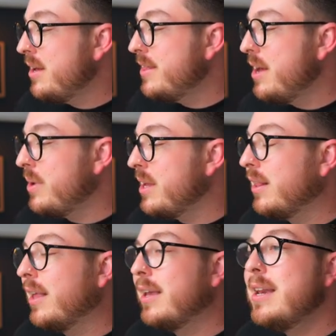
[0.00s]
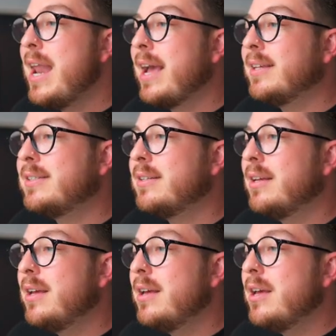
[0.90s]
There we can click
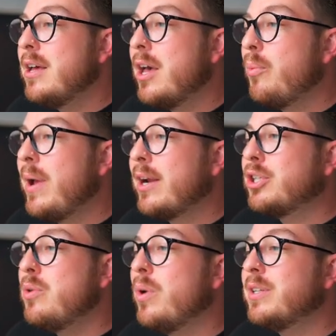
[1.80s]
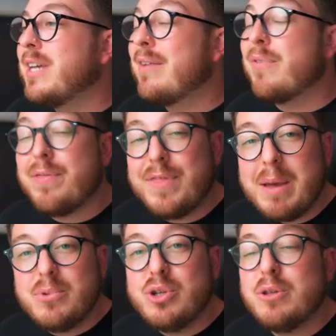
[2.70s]
next, and we actually want to have
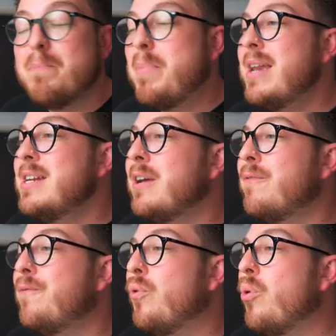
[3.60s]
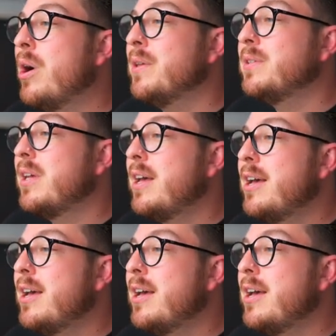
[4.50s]
them do the bending for us.